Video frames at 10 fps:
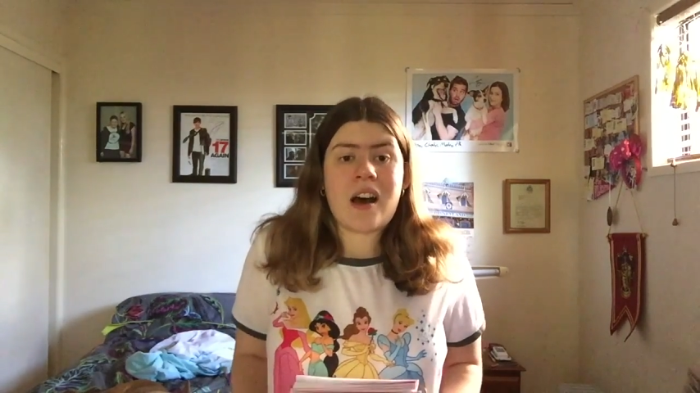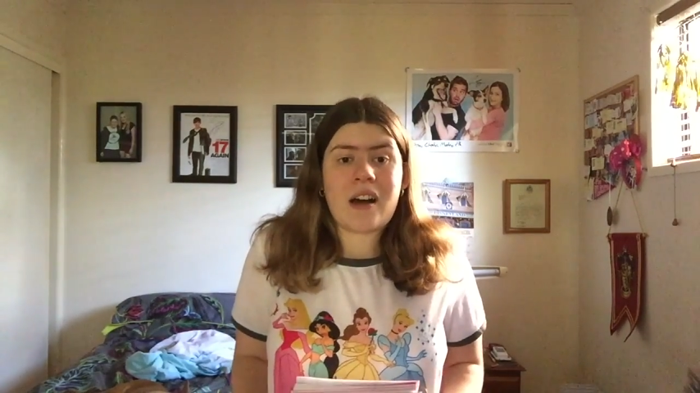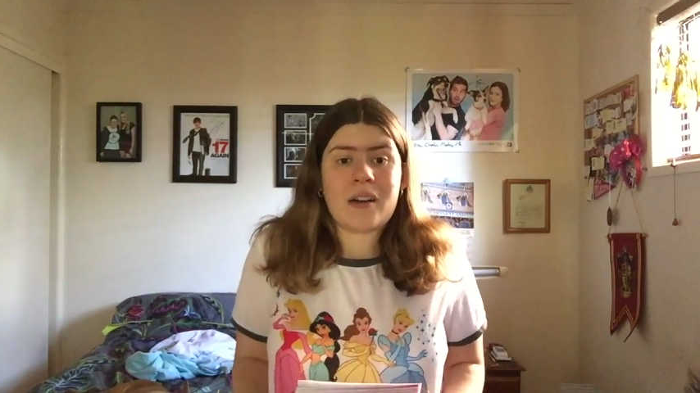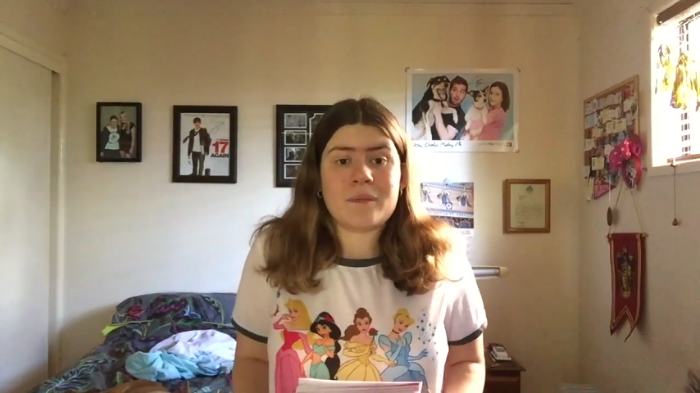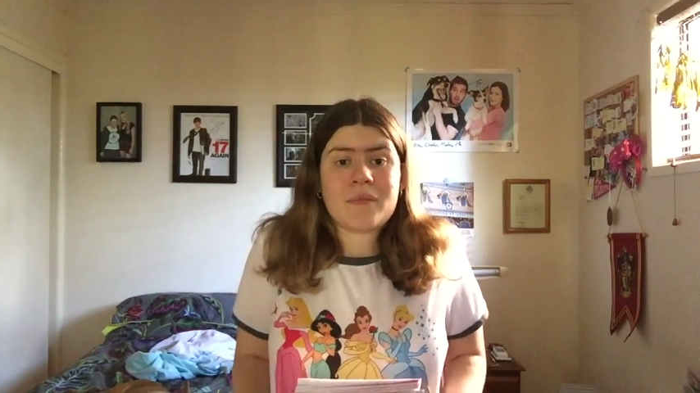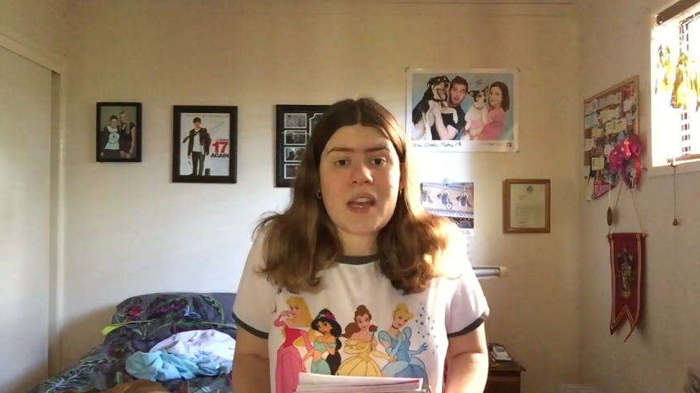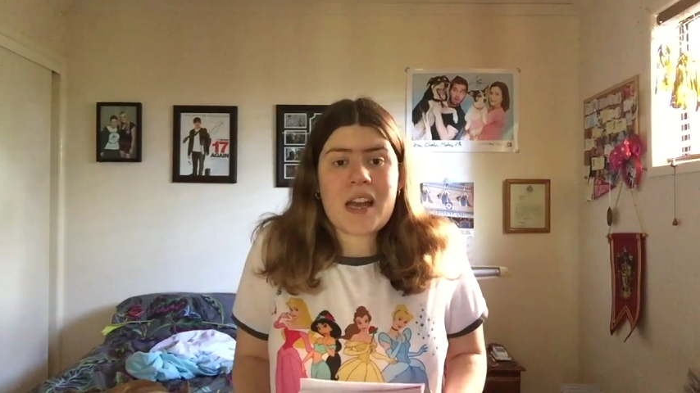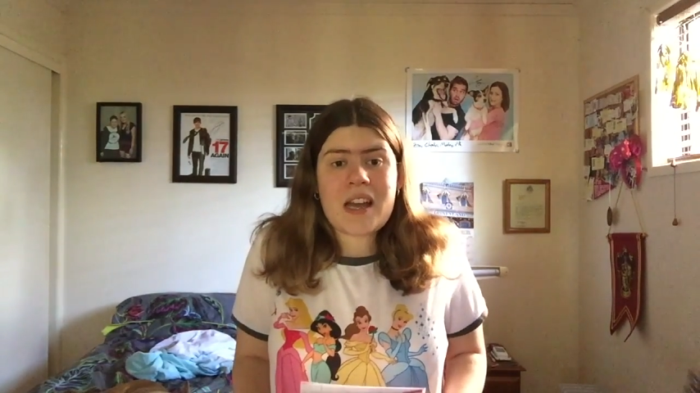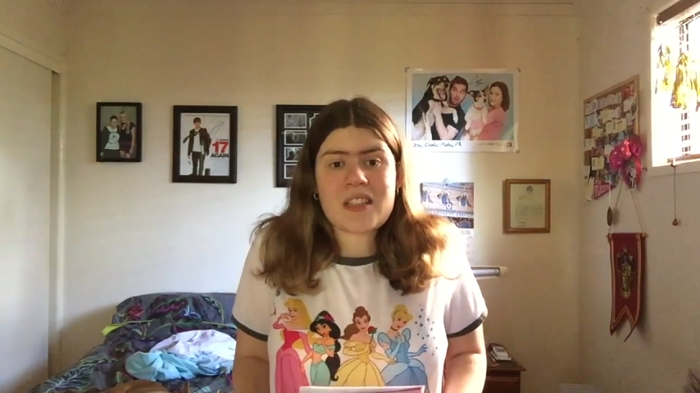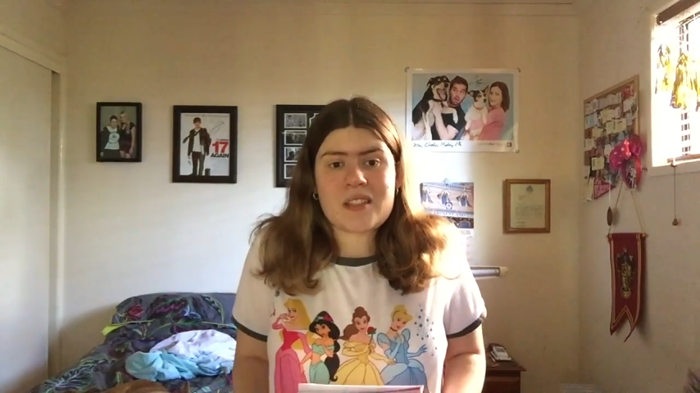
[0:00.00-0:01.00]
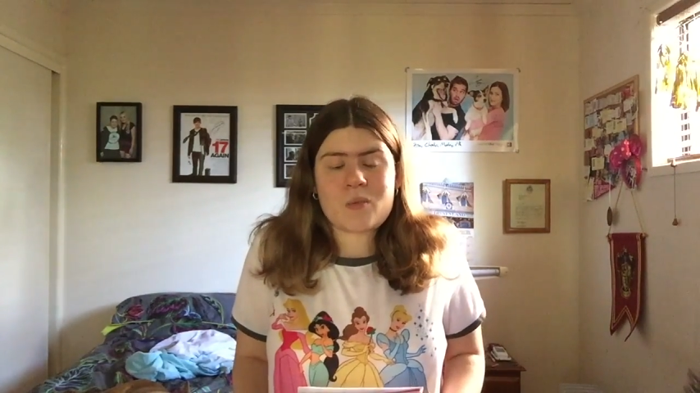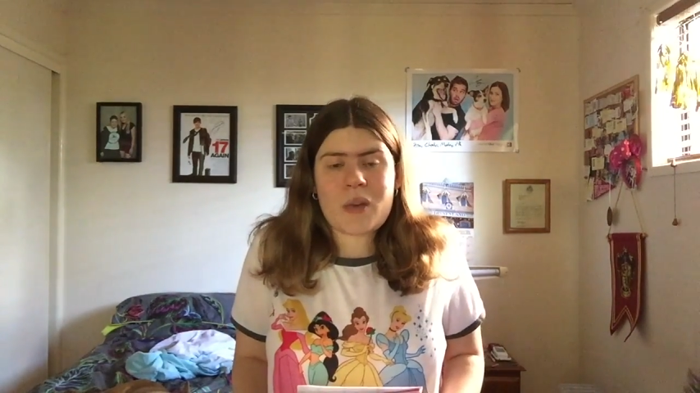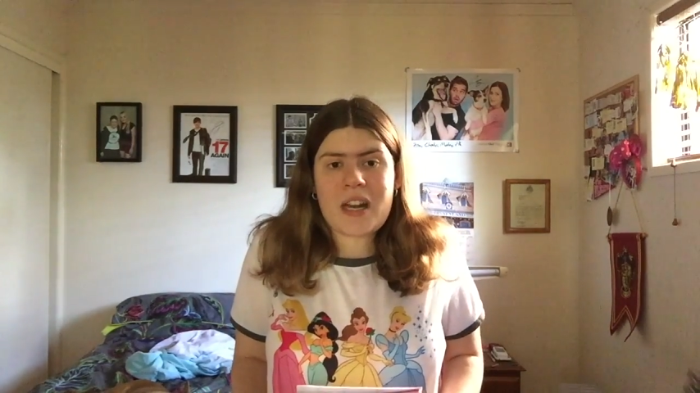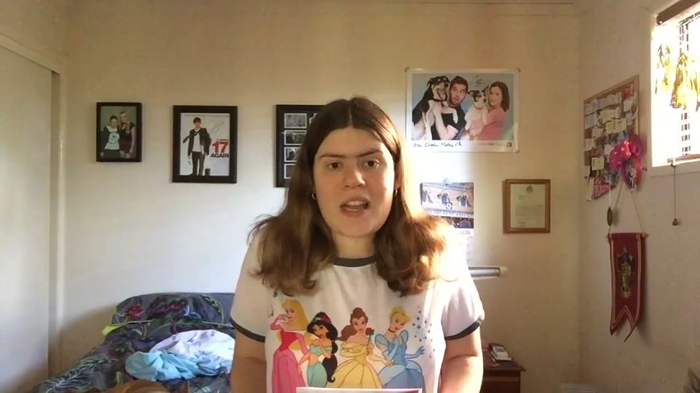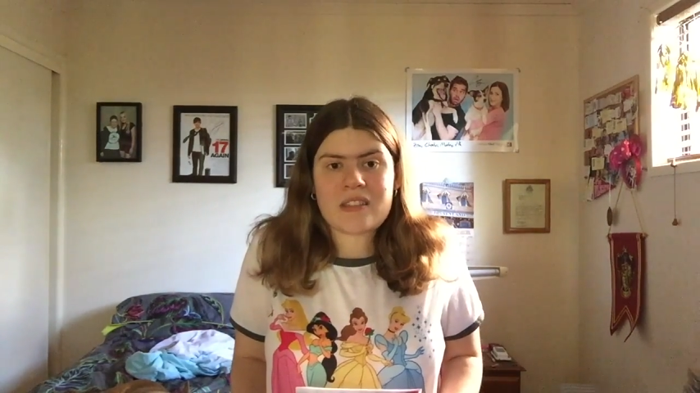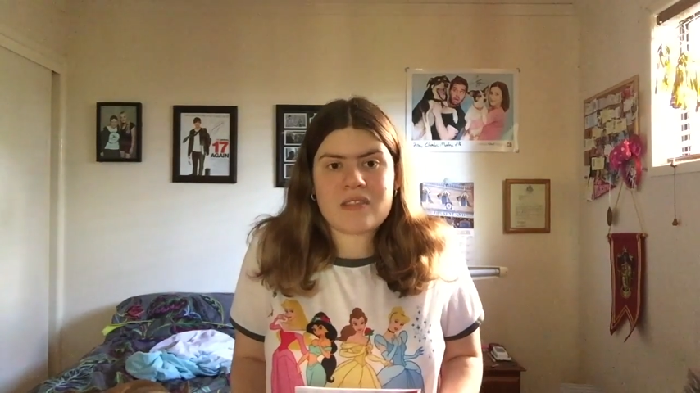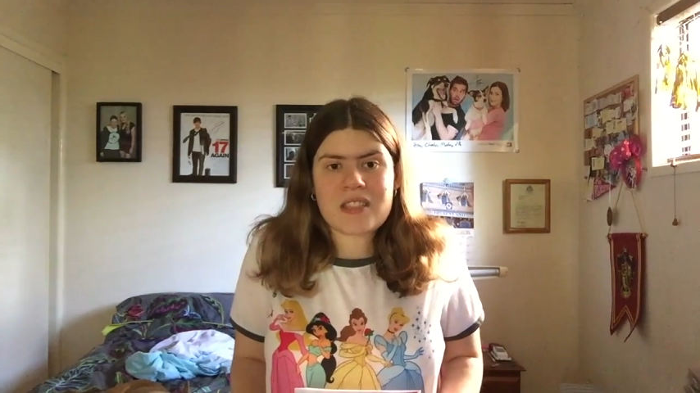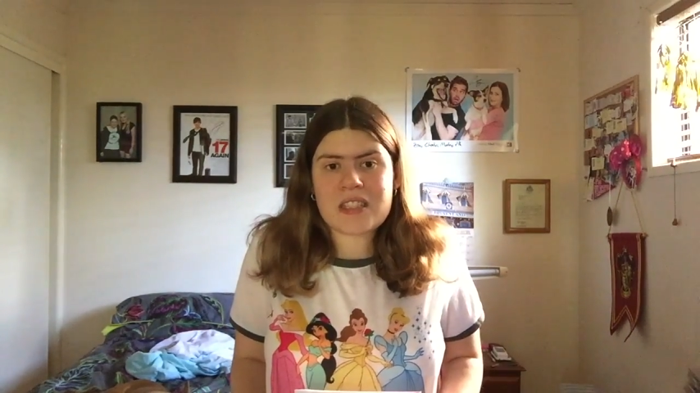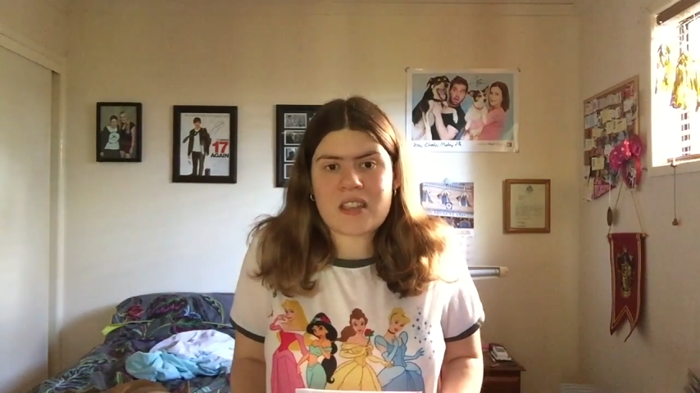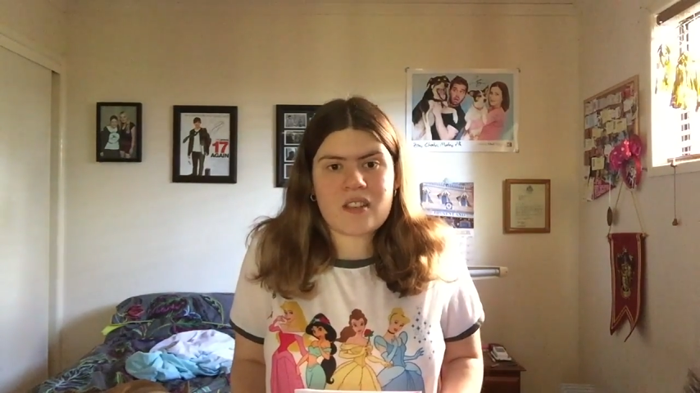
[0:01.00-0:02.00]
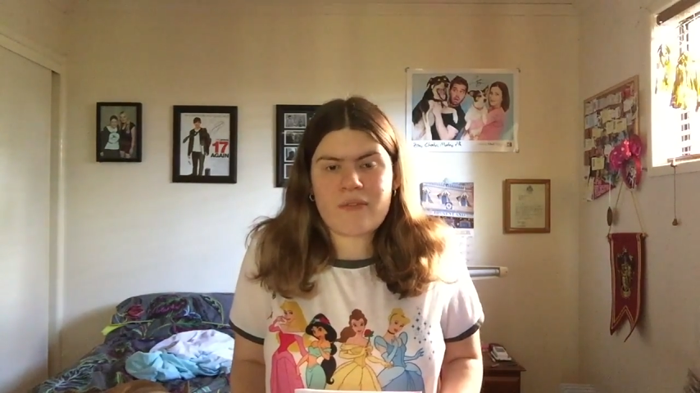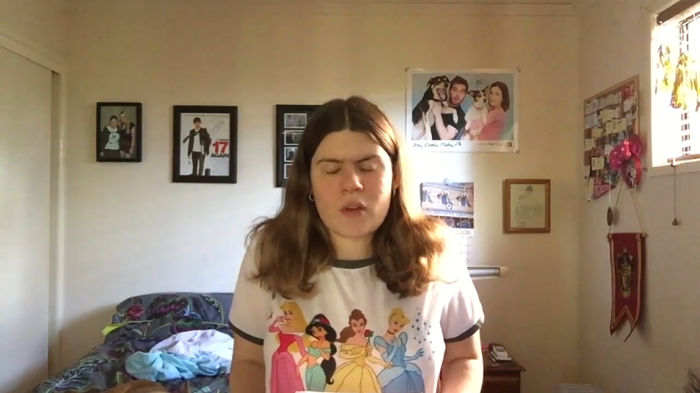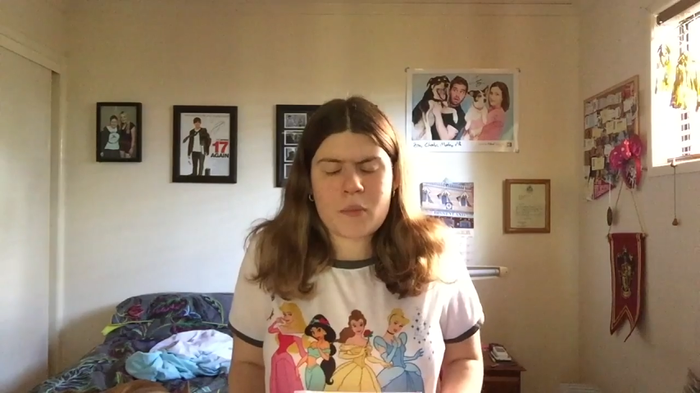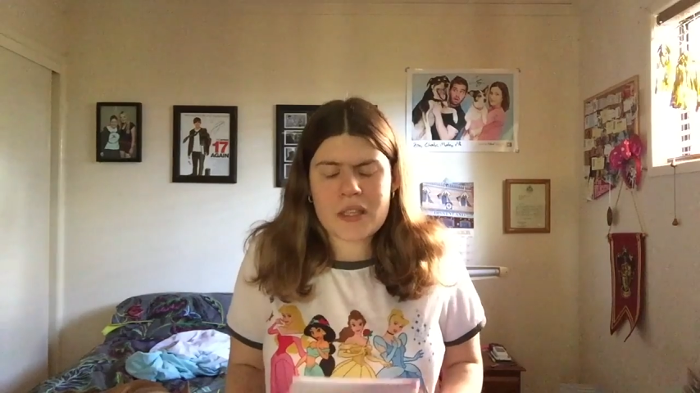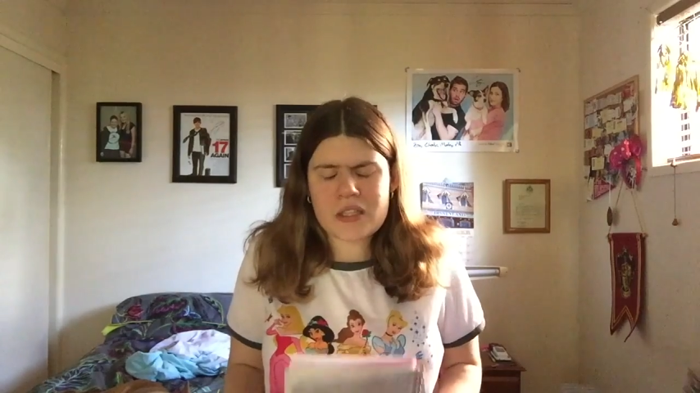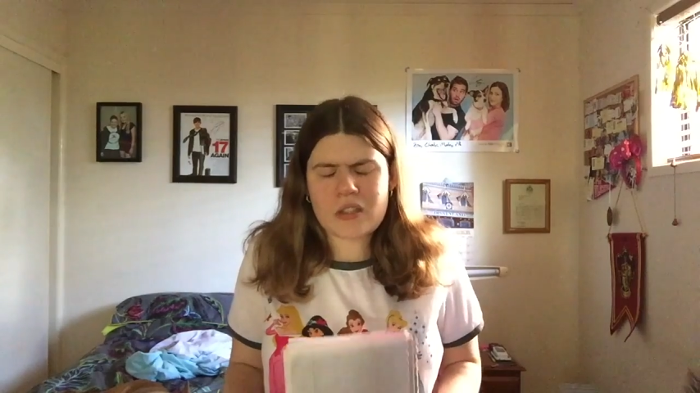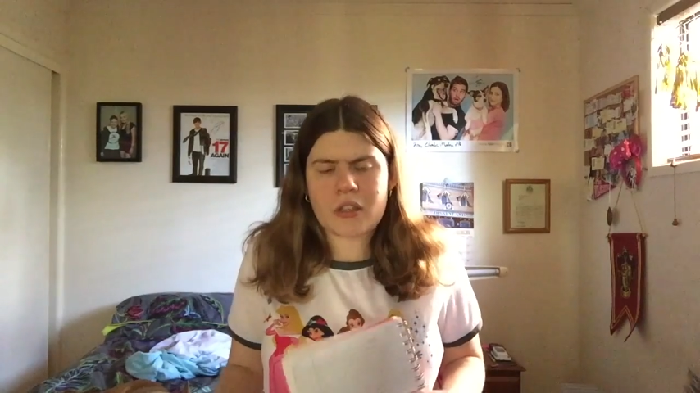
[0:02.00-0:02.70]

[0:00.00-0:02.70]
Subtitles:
I just went ahead and started filming.